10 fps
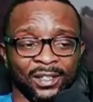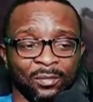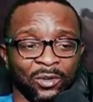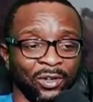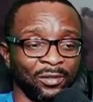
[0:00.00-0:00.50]

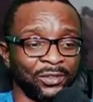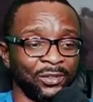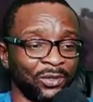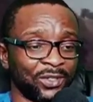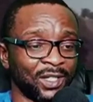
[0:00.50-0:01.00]
All of you
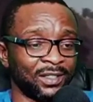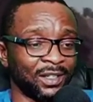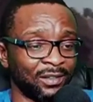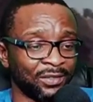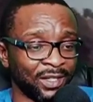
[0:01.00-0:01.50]
knows that
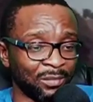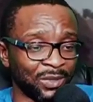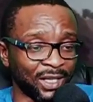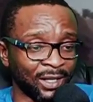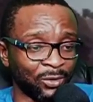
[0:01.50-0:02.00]
if
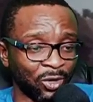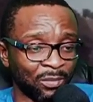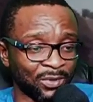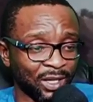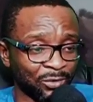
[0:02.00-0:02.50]
Nnamdi Kanu
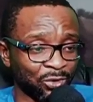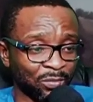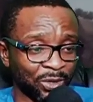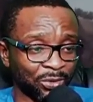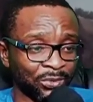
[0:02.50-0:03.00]
comes out
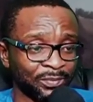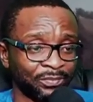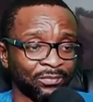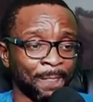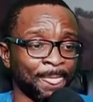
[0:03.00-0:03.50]
tomorrow,
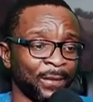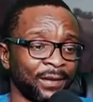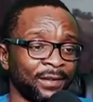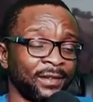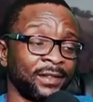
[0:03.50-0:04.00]

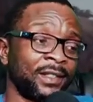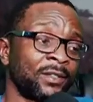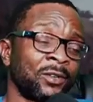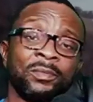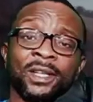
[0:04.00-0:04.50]
it's
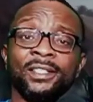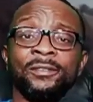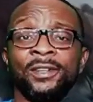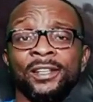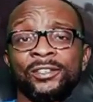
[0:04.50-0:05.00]
going to be a
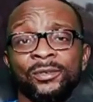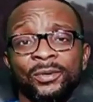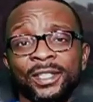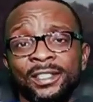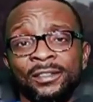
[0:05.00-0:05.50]
different
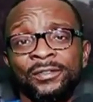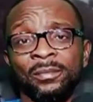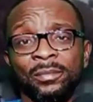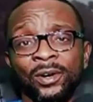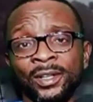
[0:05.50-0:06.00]
story, a different
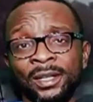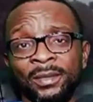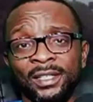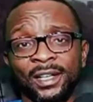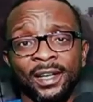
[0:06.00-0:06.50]
ball game
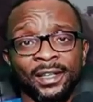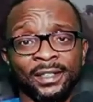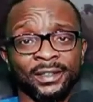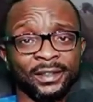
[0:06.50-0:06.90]
entirely.